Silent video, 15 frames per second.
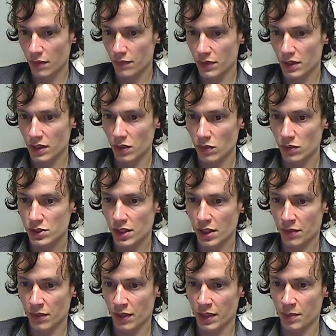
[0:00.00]
The guilt
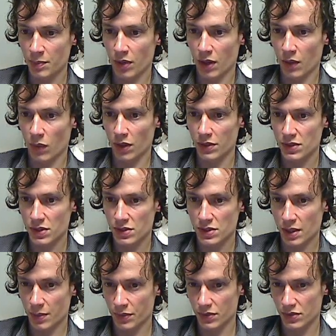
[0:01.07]
generated by one's
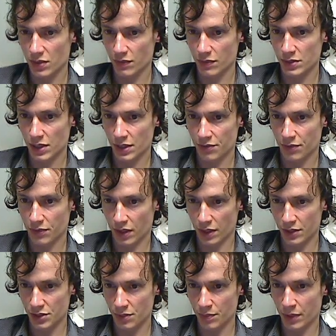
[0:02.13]
acceptance of
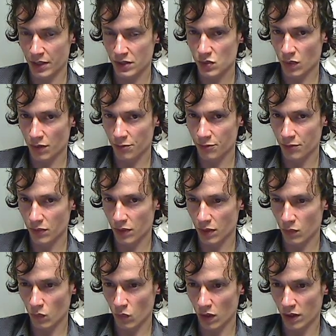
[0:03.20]
objectification makes one feel
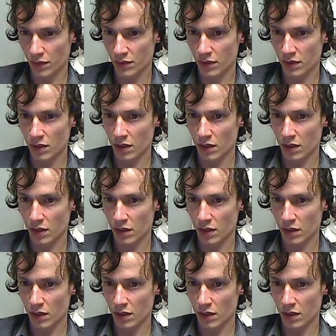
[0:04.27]
unworthy